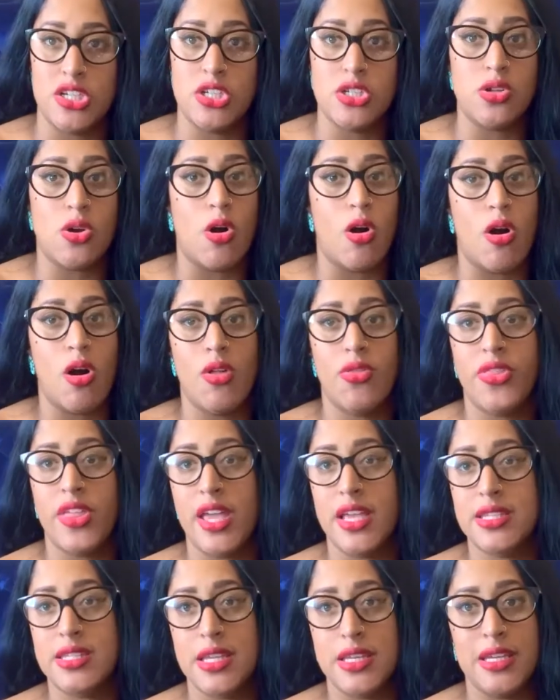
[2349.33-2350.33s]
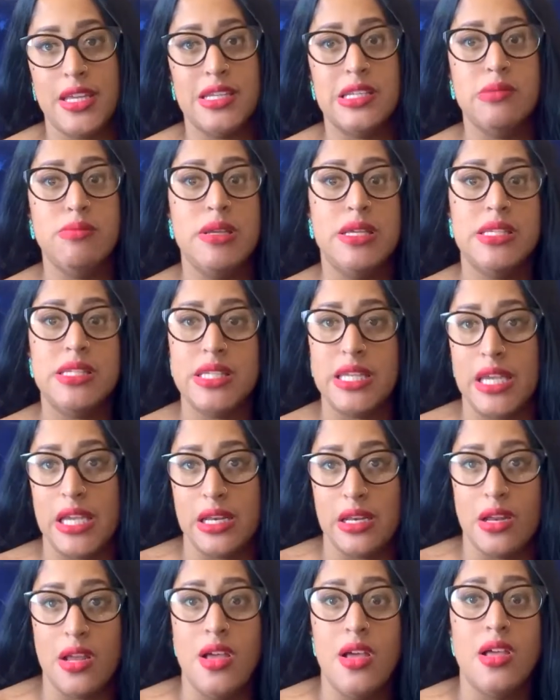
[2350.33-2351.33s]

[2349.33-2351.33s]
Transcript: It's all things that need to be seen,